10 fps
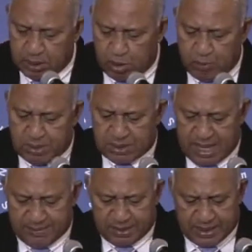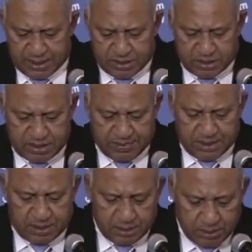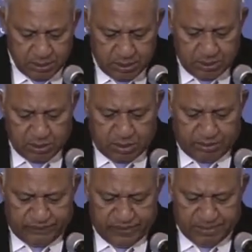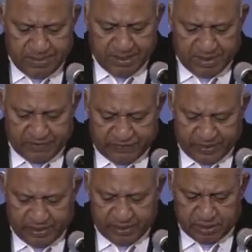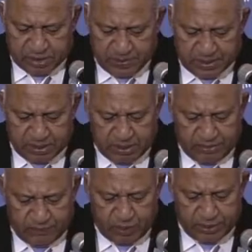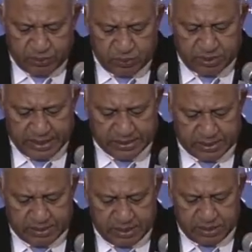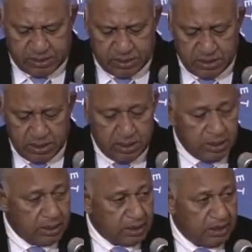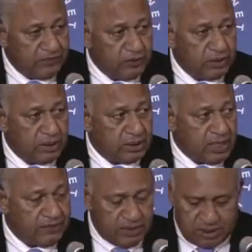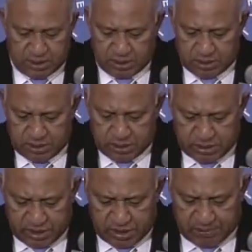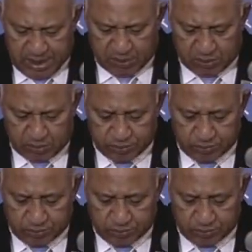Global Climate Action Summit, convened by my friend and special envoy to states and regions, Californian Governor Jerry Brown.